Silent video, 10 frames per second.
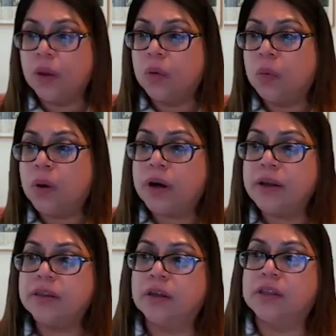What are
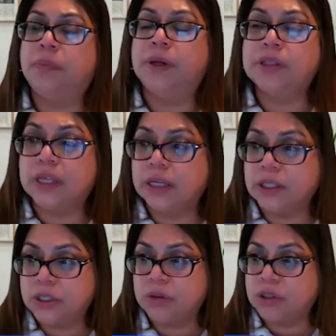the
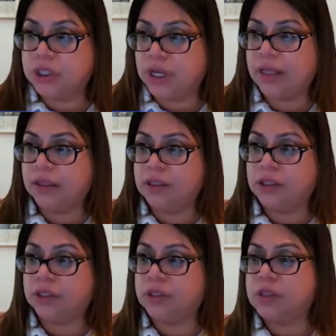potential
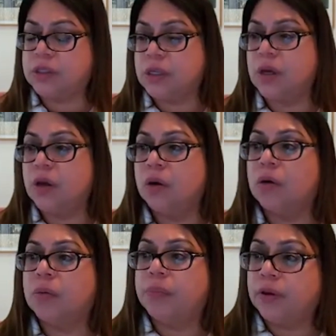challenges
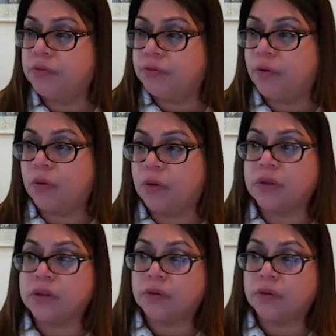or pitfalls